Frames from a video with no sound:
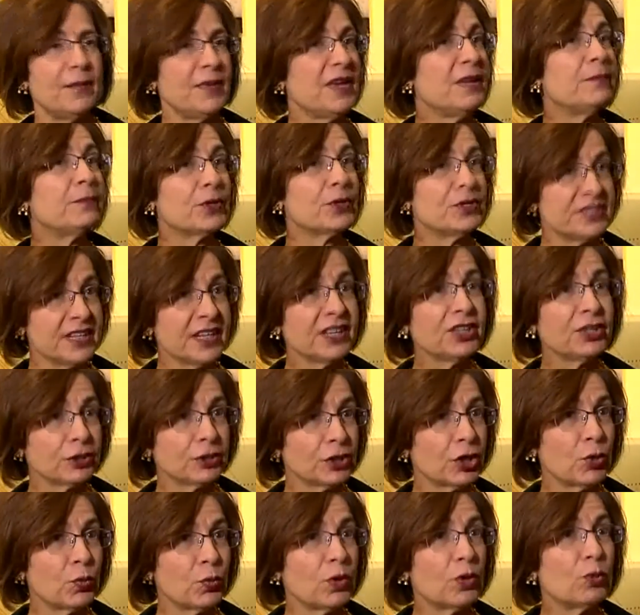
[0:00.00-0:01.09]
In
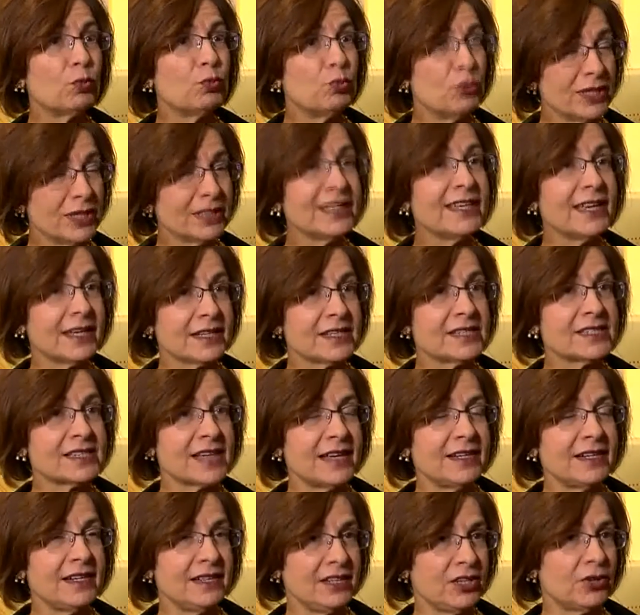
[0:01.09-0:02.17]
particular, we're really
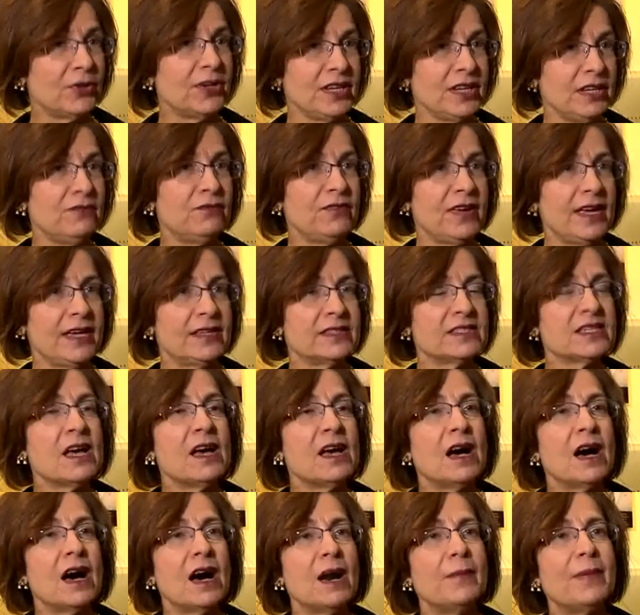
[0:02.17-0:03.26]
excited here at Eaton Vance
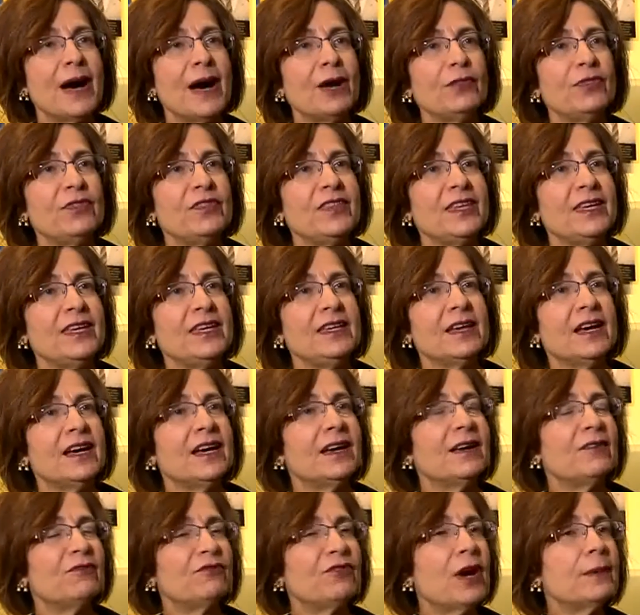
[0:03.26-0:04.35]
about
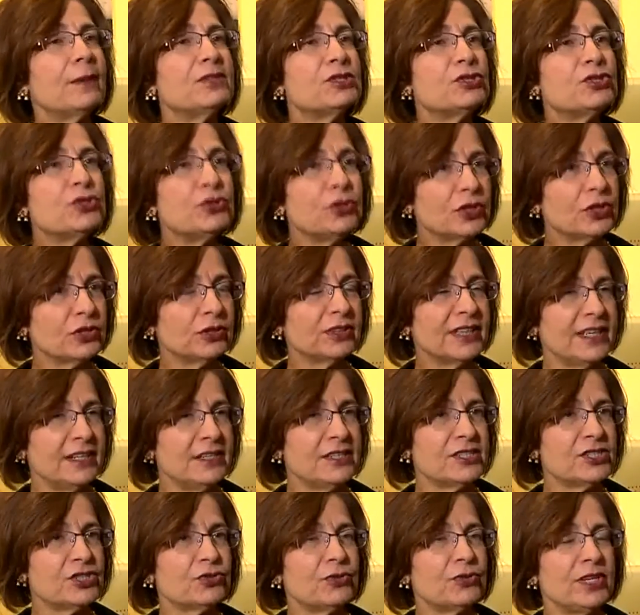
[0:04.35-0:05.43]
the pharmaceutical
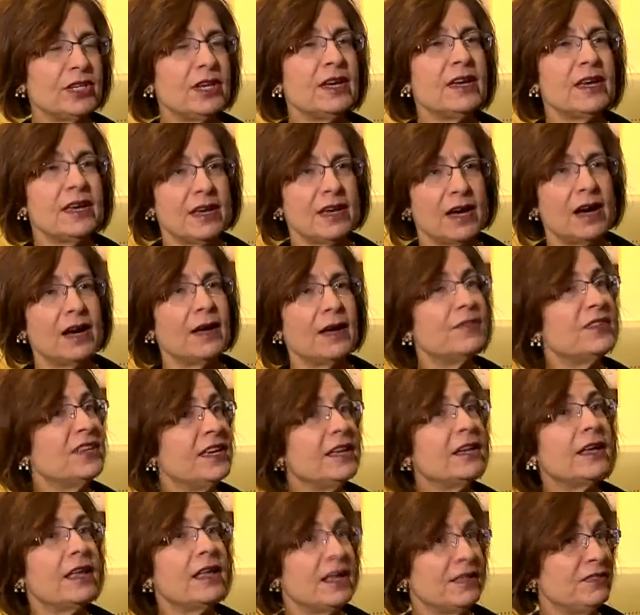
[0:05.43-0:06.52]
industry
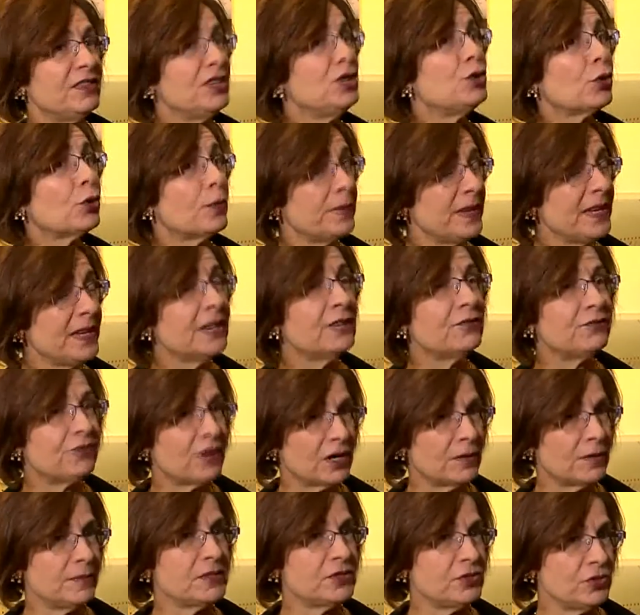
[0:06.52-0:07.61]
and the European
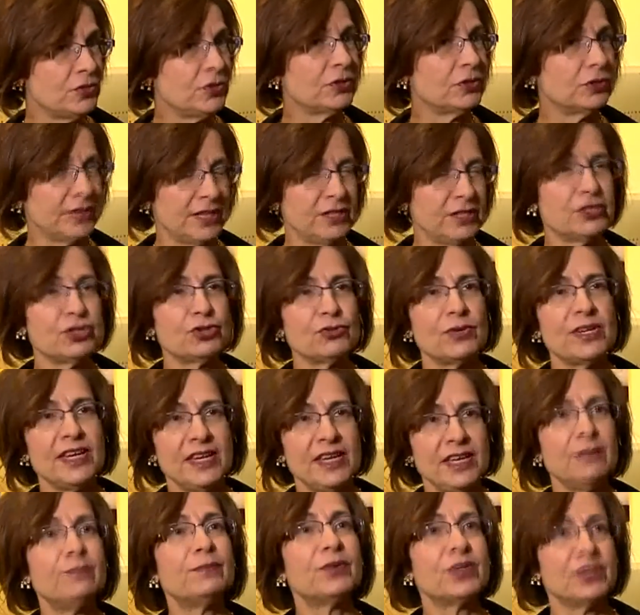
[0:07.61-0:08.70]
pharmaceutical industry
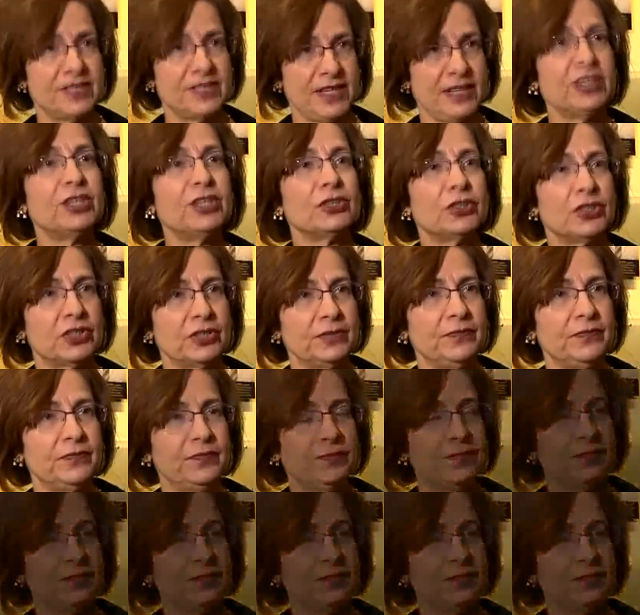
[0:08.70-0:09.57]
in particular.